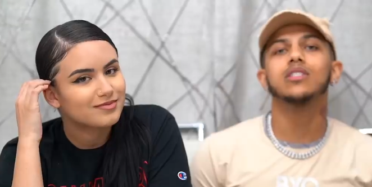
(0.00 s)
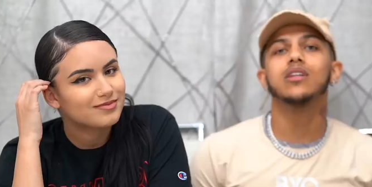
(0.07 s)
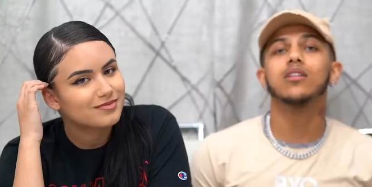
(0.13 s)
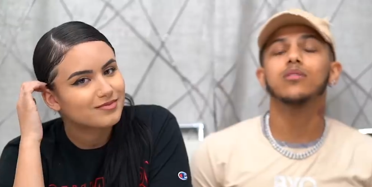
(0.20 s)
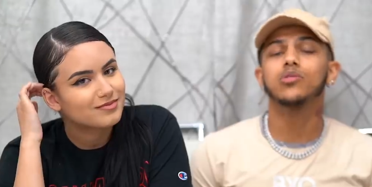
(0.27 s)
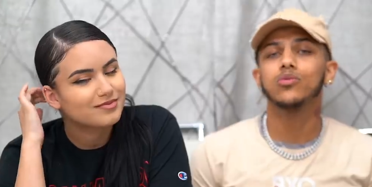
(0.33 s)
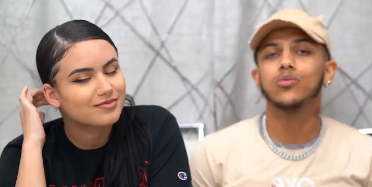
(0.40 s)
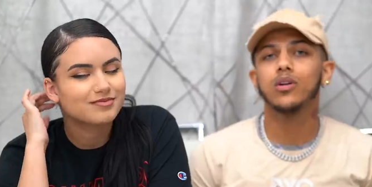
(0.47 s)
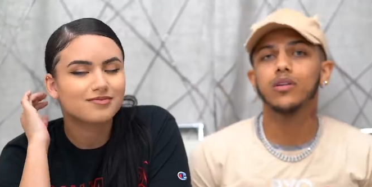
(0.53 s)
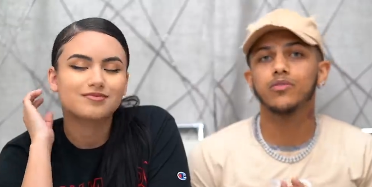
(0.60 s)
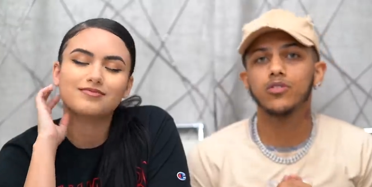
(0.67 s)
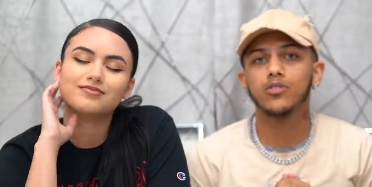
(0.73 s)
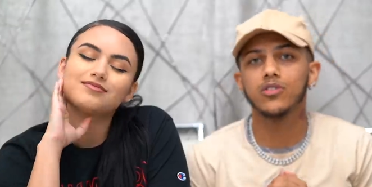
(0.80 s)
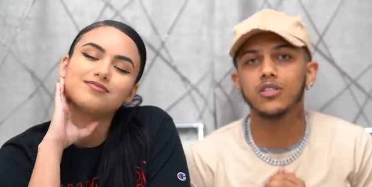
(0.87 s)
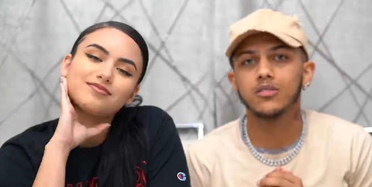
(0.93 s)
Speaker 1: Tell them you want it for
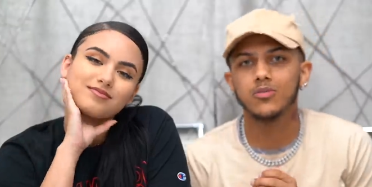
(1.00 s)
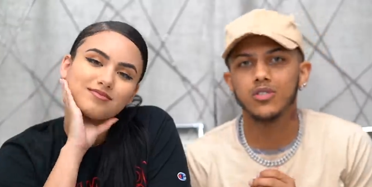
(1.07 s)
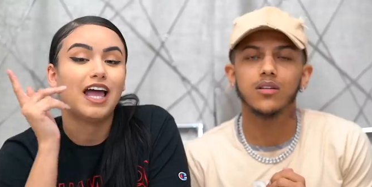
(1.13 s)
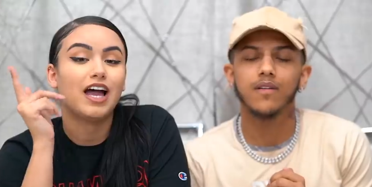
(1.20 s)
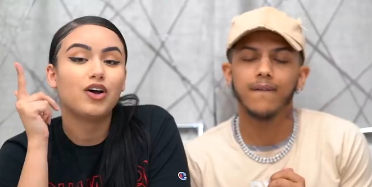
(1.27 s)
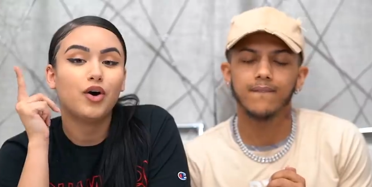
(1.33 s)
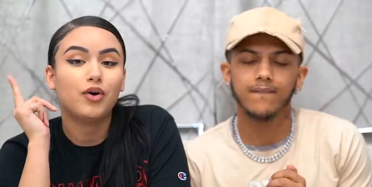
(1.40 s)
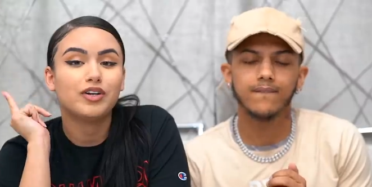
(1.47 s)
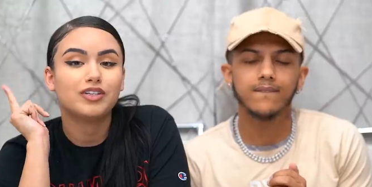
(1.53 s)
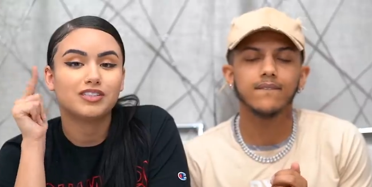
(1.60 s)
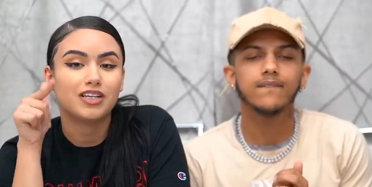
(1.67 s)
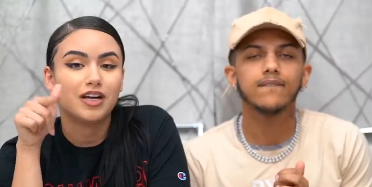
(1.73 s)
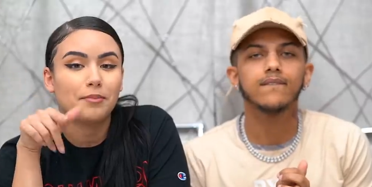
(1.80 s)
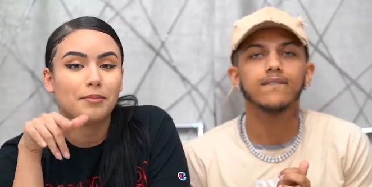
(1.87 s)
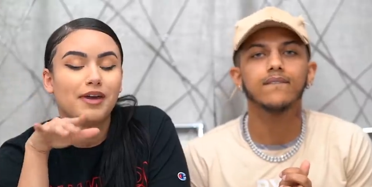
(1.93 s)
Christmas. That
Speaker 2: code is
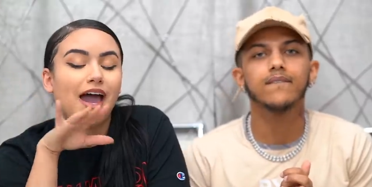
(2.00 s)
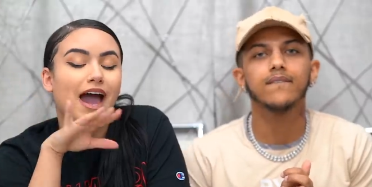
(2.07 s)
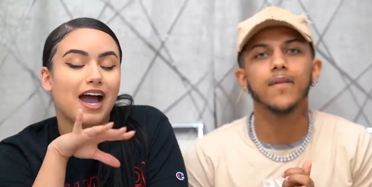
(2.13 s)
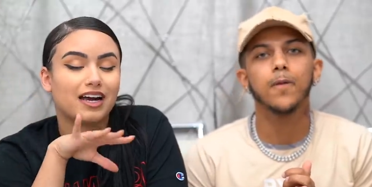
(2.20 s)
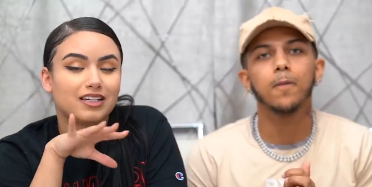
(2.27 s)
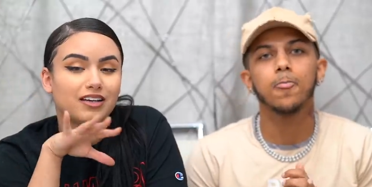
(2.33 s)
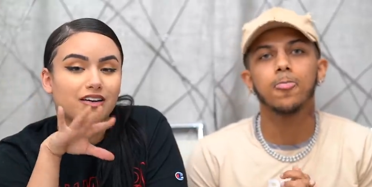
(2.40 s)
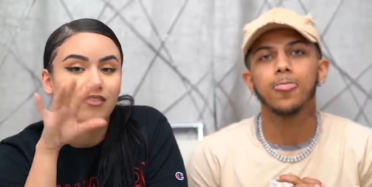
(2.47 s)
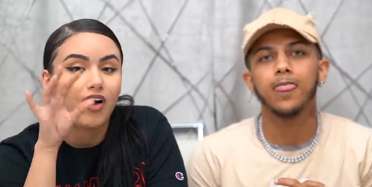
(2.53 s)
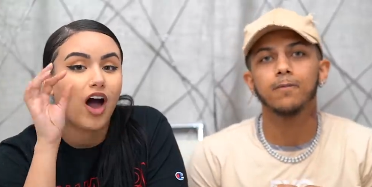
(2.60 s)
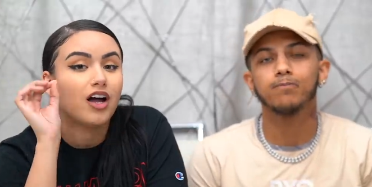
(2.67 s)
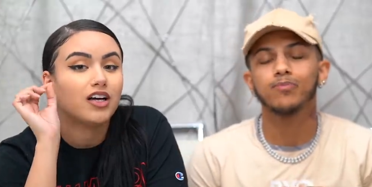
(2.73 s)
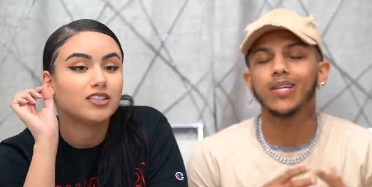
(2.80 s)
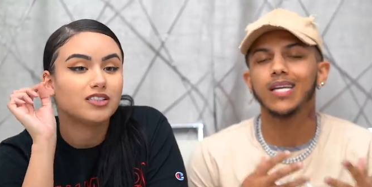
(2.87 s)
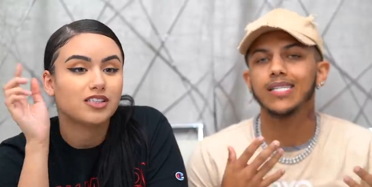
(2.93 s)
going to be active
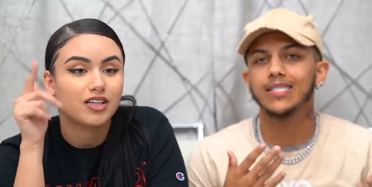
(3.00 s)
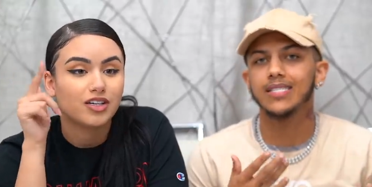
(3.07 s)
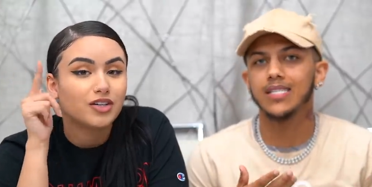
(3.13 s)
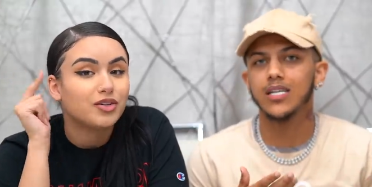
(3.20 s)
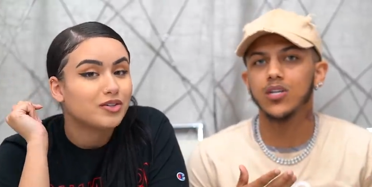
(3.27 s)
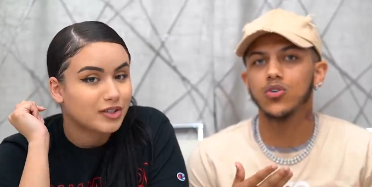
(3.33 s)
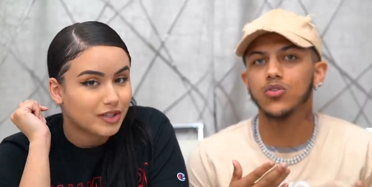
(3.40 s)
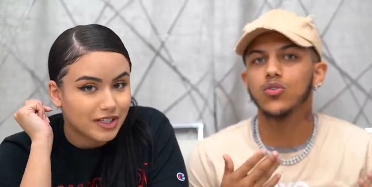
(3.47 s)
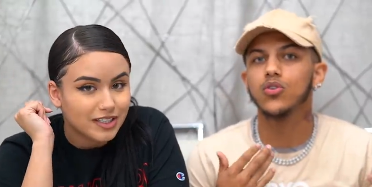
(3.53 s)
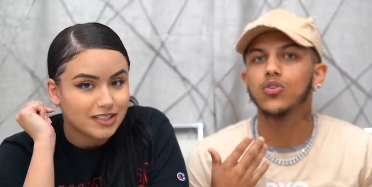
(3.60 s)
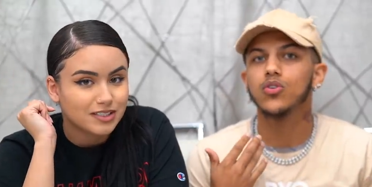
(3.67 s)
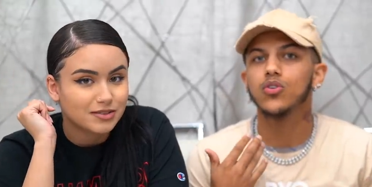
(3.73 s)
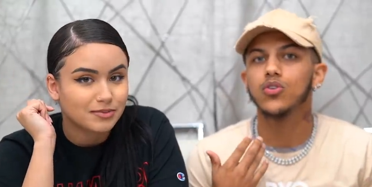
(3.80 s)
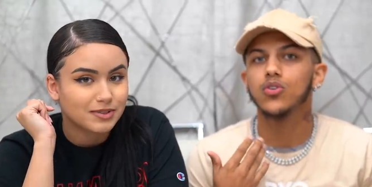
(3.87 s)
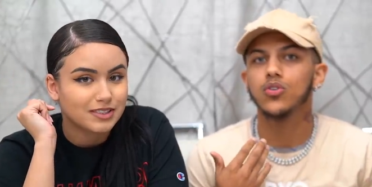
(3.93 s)
until, until
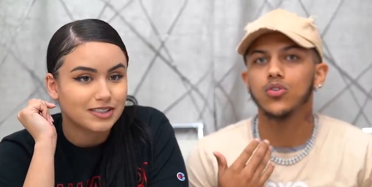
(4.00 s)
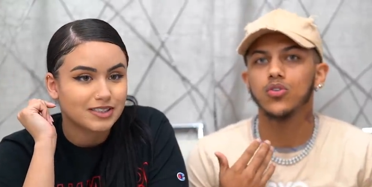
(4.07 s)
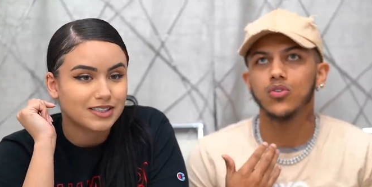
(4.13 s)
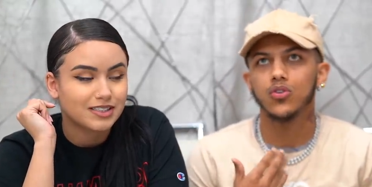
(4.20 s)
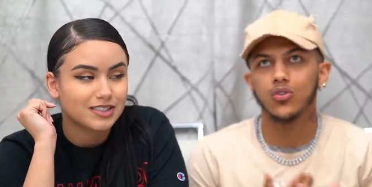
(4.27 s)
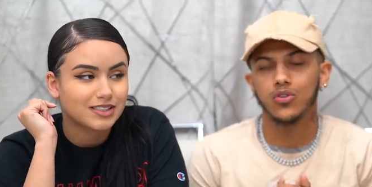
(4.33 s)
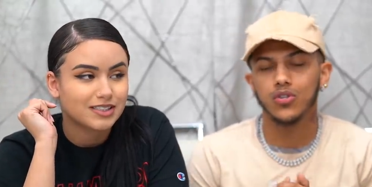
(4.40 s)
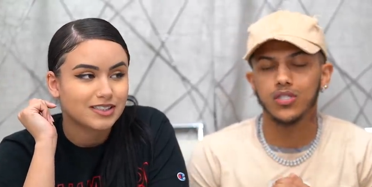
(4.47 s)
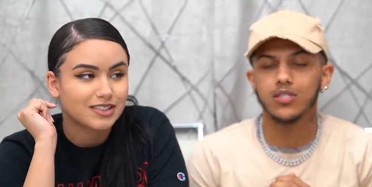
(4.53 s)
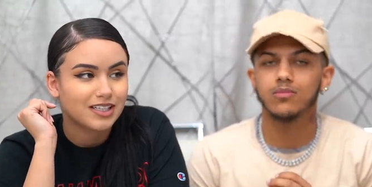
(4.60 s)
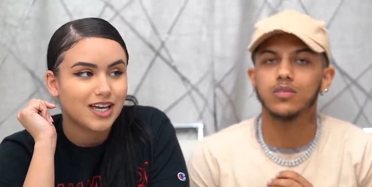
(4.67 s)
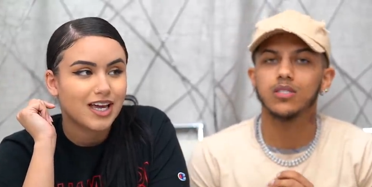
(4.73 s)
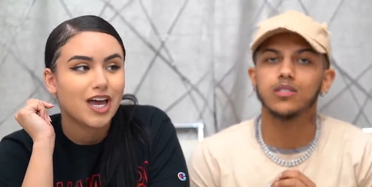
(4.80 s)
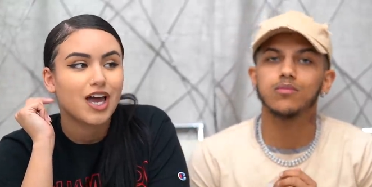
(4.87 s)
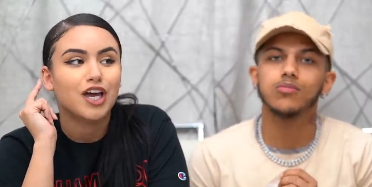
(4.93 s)
Speaker 1: Christmas. Christmas.
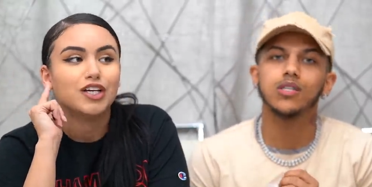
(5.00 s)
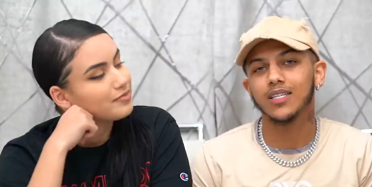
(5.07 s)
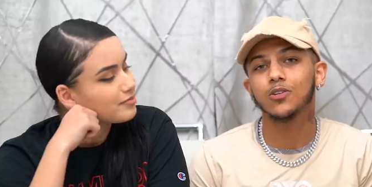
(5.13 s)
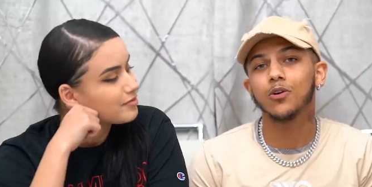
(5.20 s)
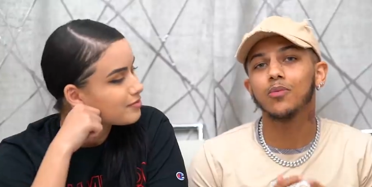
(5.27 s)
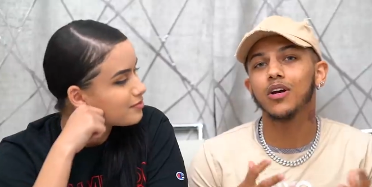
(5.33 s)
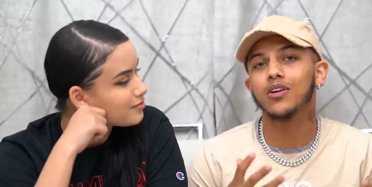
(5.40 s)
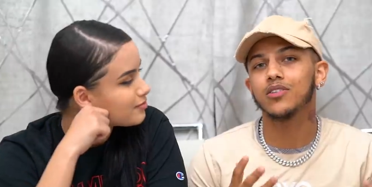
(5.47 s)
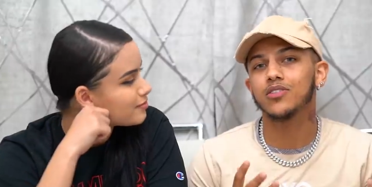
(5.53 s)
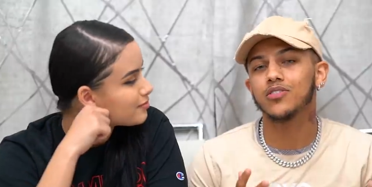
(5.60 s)
It's gonna be on the